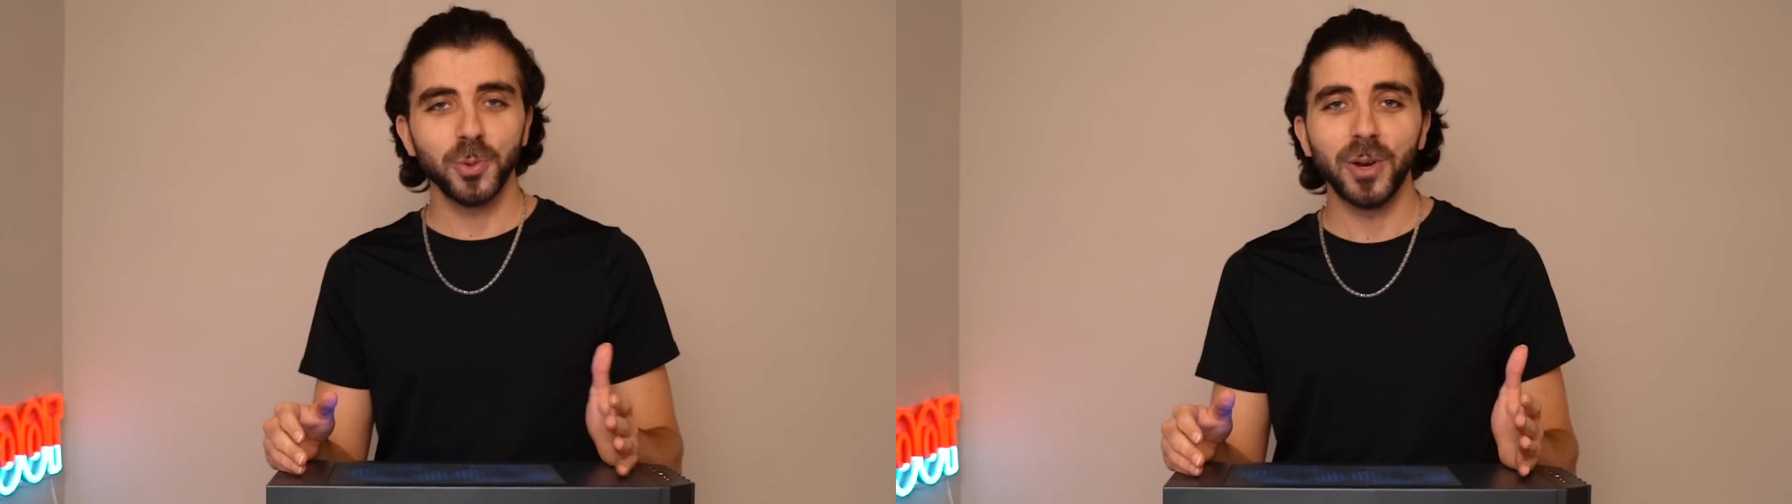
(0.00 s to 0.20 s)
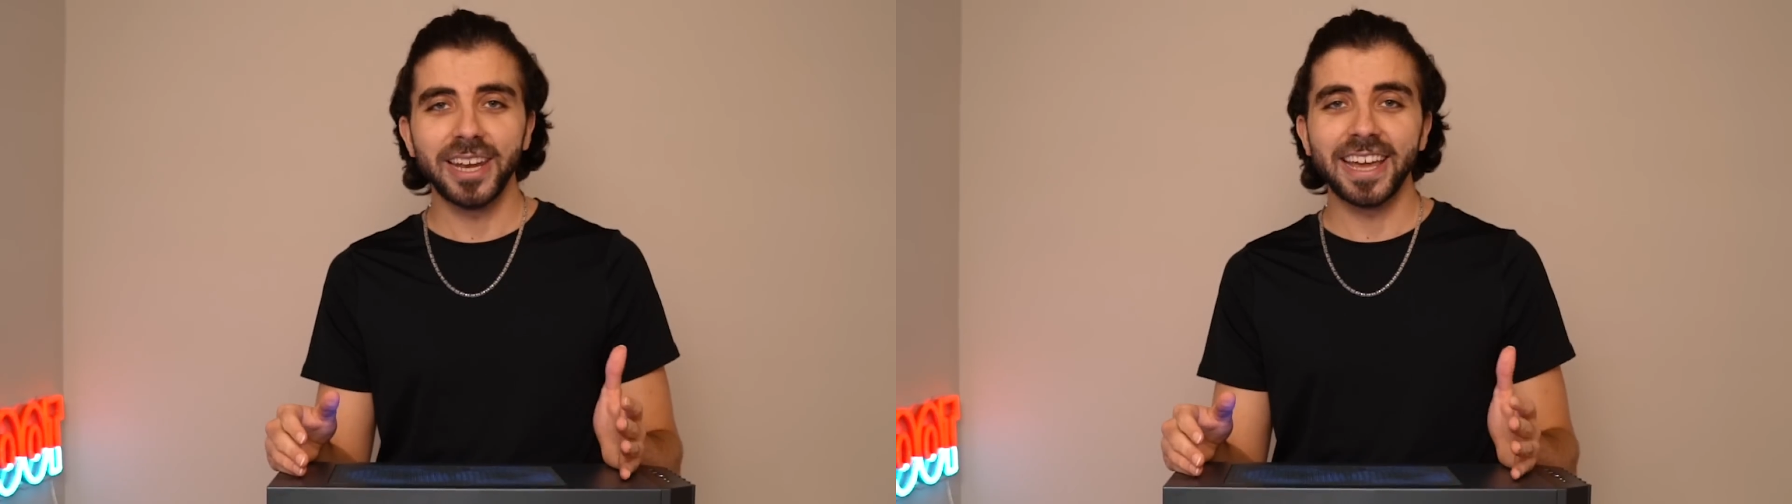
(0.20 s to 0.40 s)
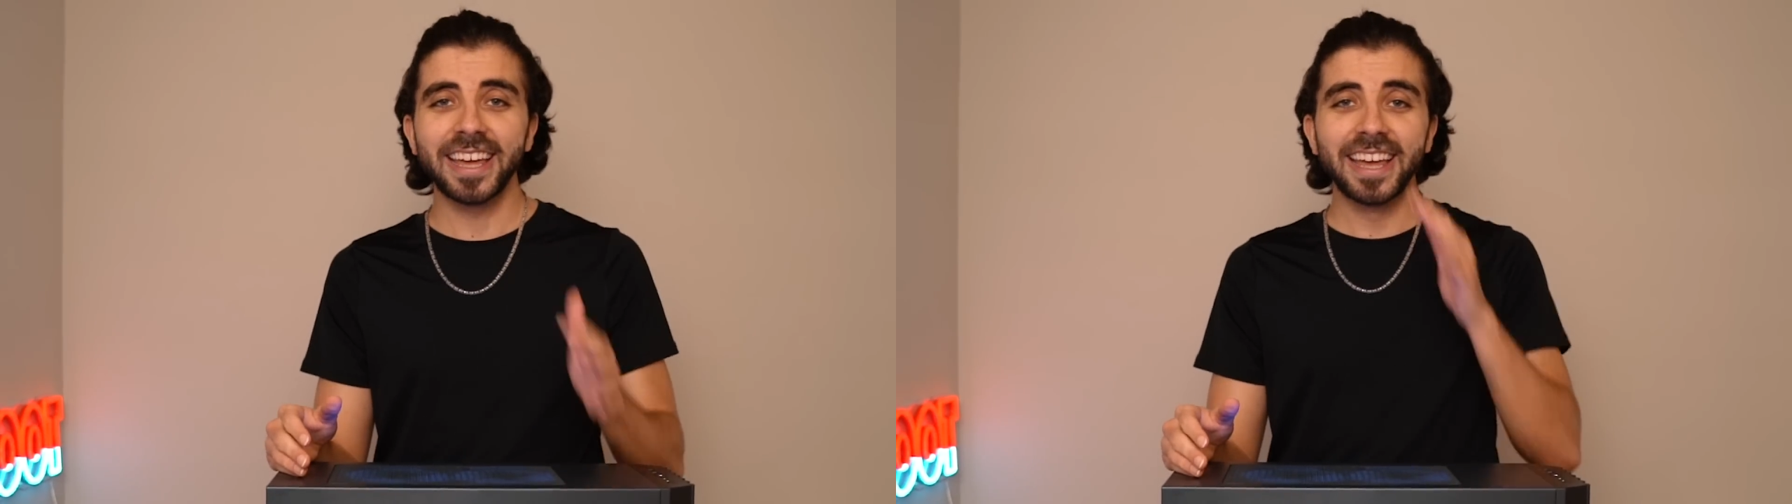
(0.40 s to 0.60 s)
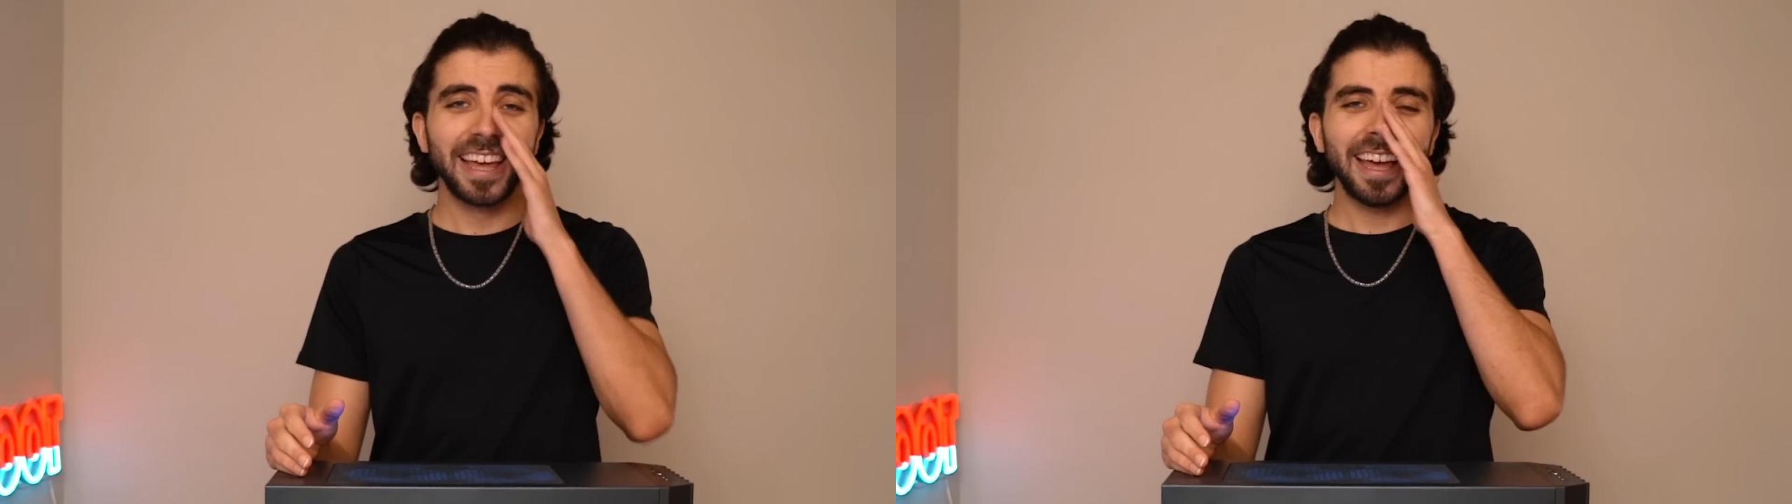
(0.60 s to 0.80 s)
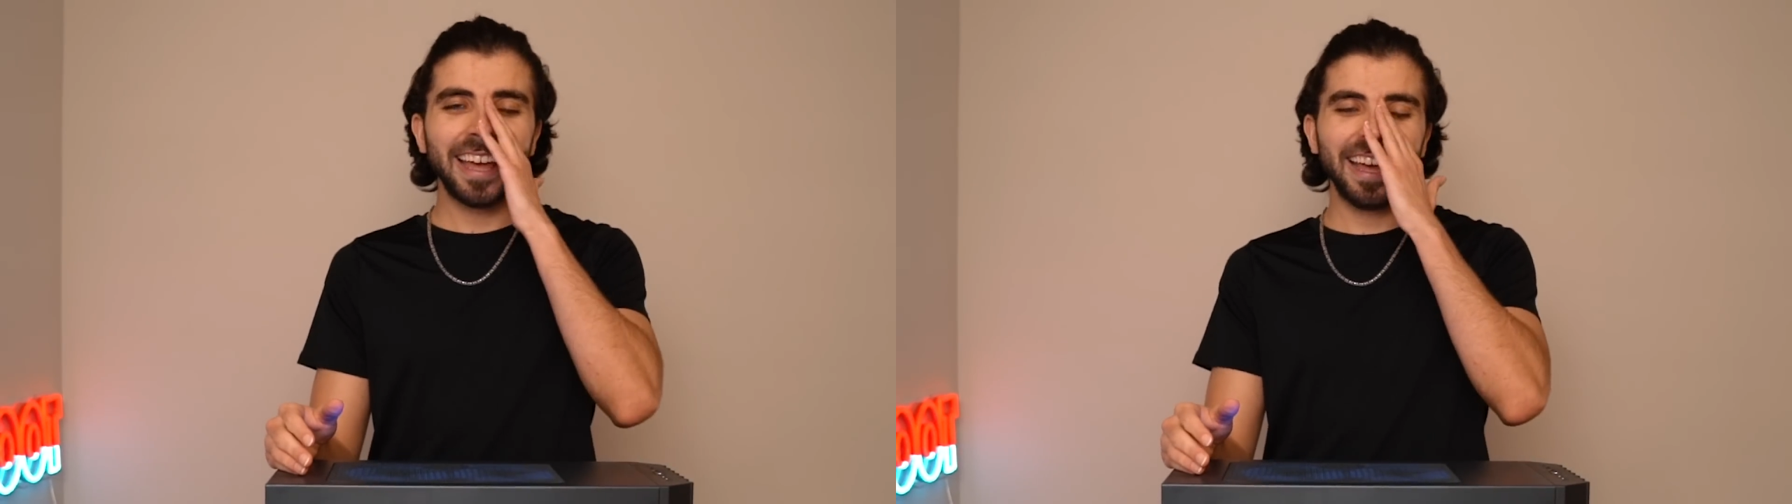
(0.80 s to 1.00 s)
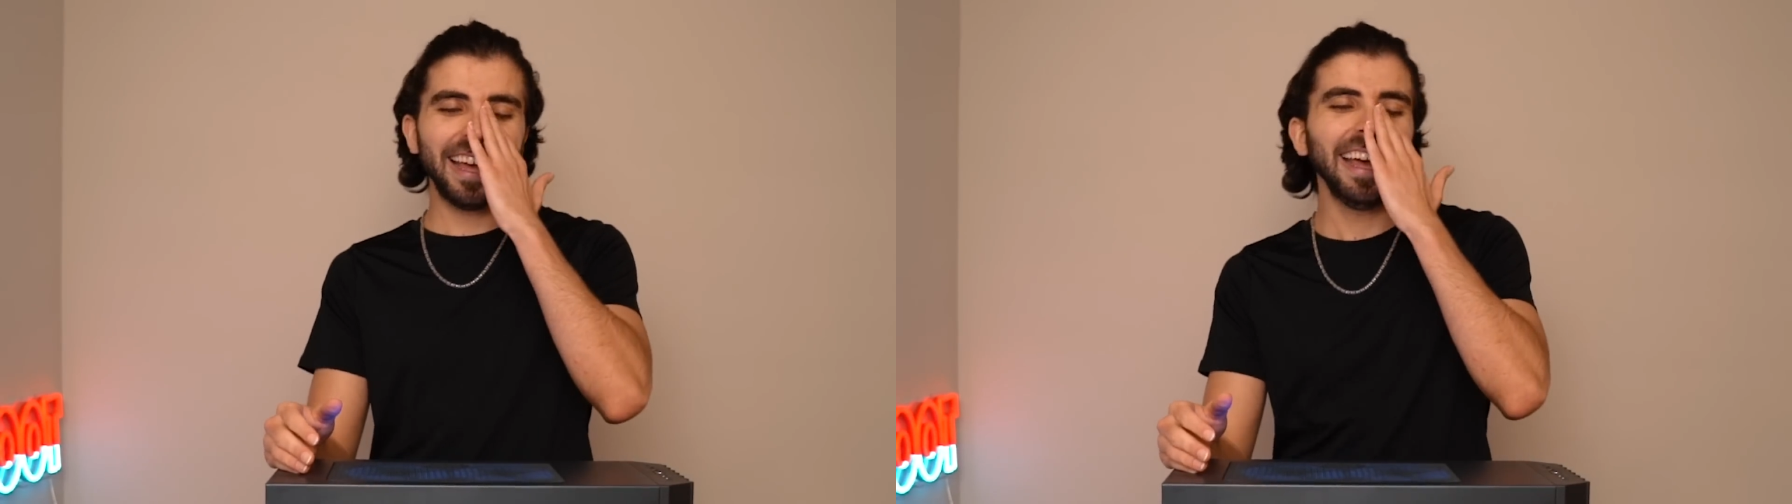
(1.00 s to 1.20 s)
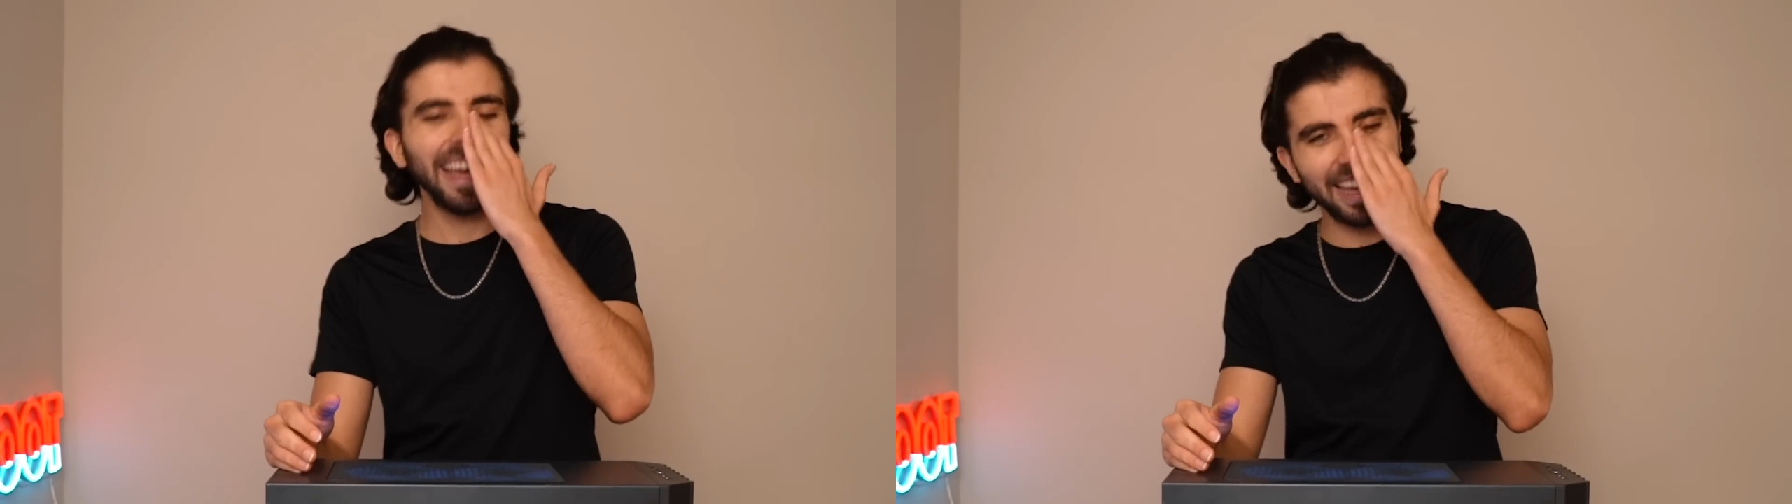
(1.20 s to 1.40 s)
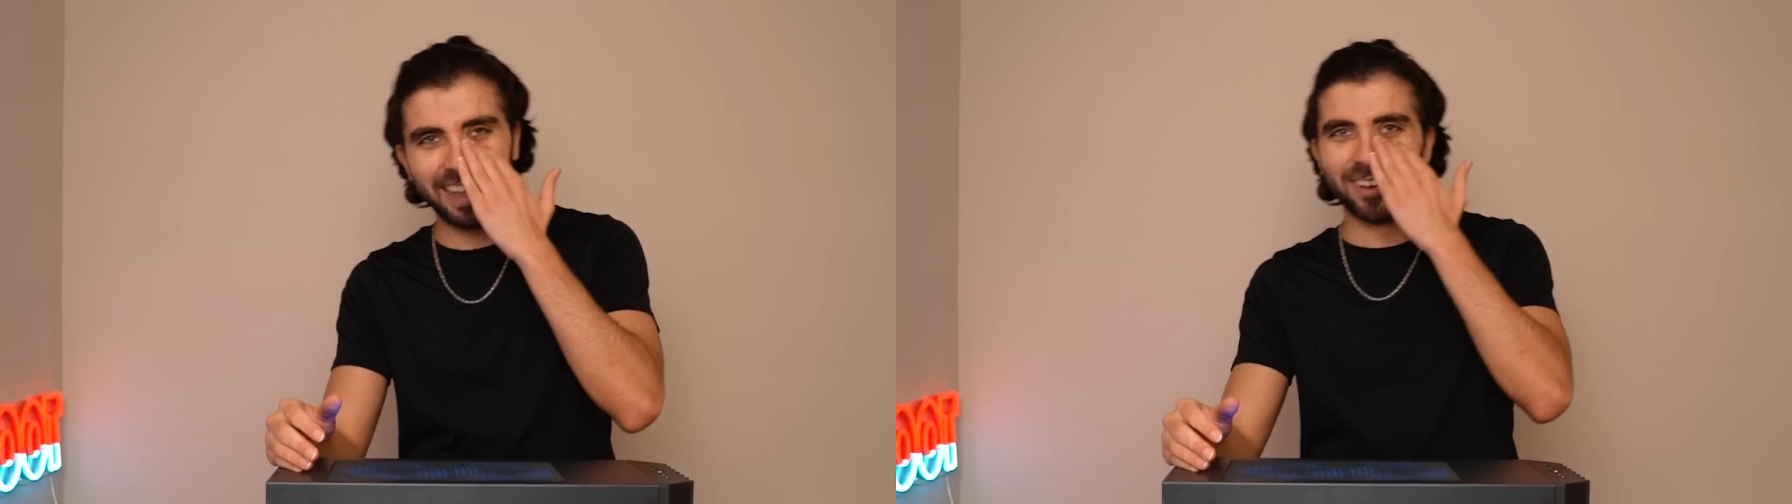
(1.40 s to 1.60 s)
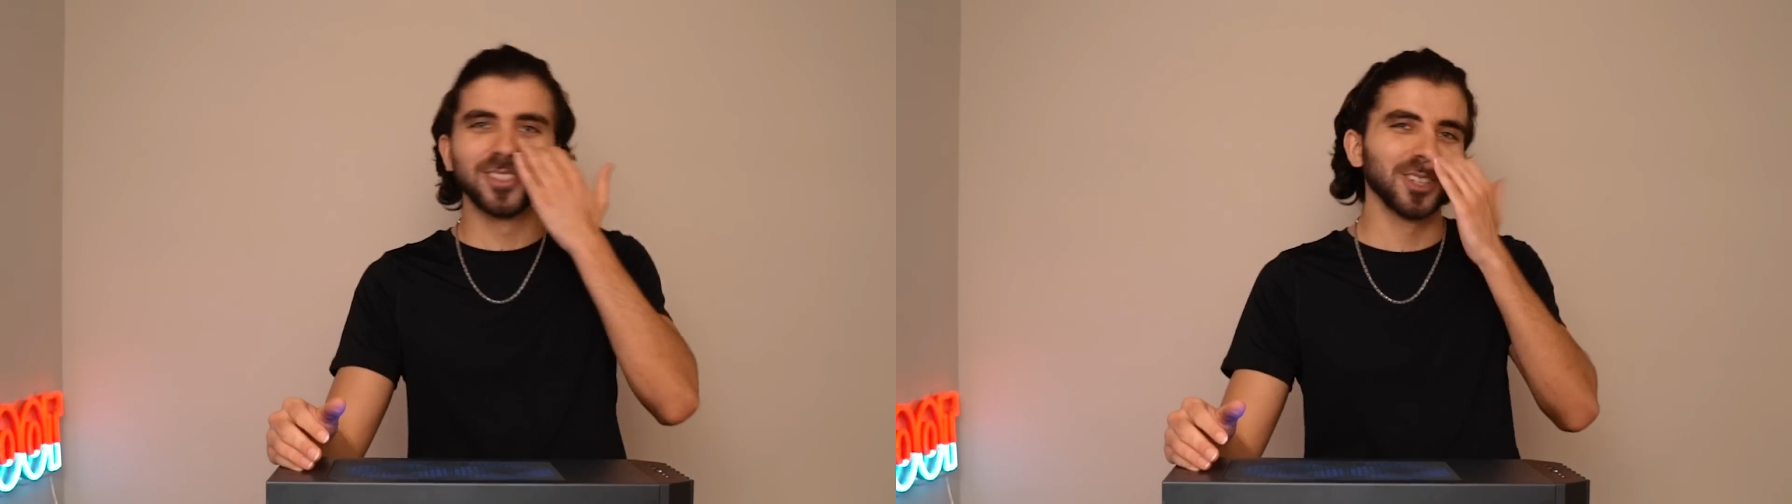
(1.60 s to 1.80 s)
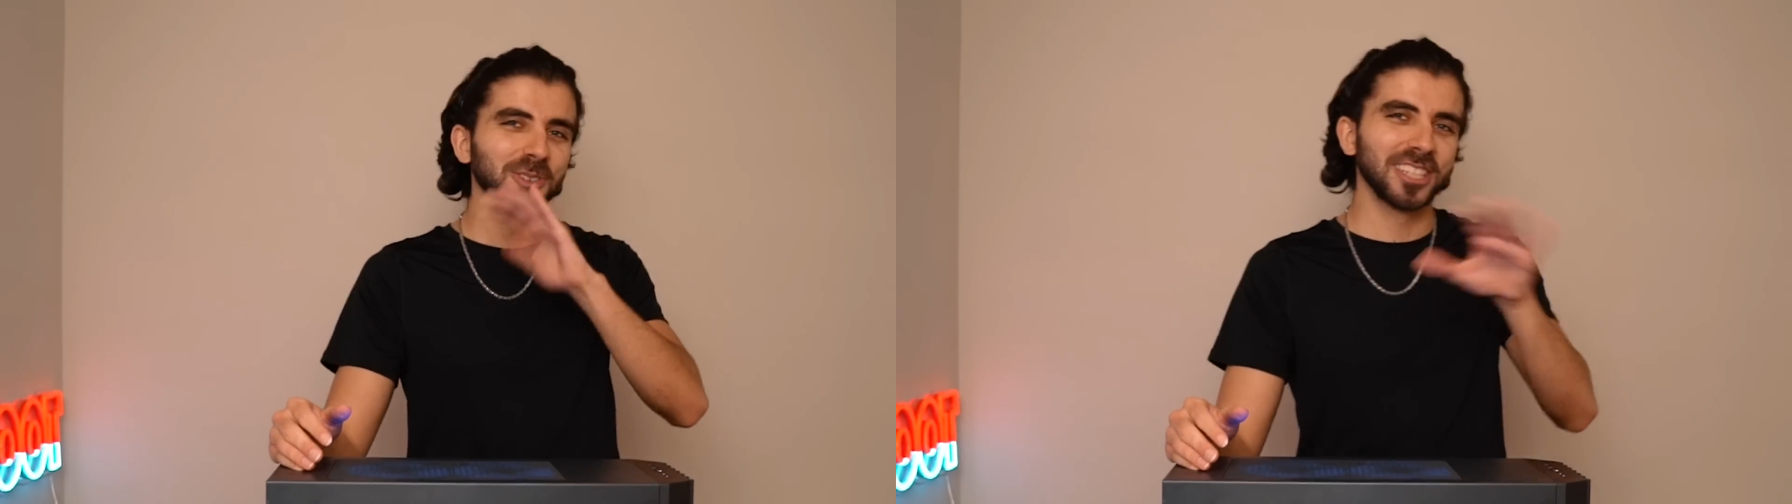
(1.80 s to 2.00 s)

win it. That was so